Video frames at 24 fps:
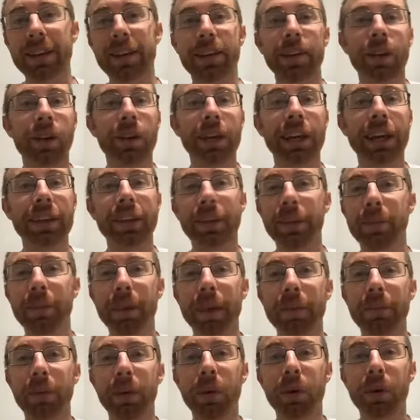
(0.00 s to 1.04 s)
Look at the
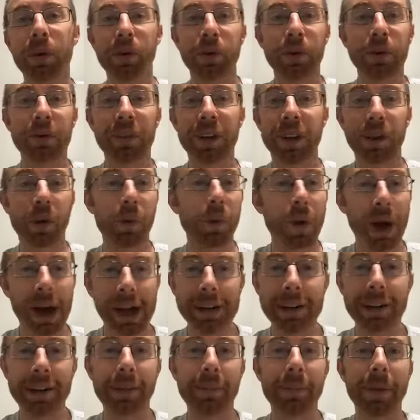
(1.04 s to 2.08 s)
people who've
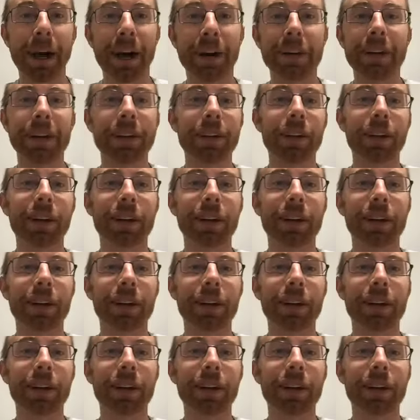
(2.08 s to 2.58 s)
inquired about it.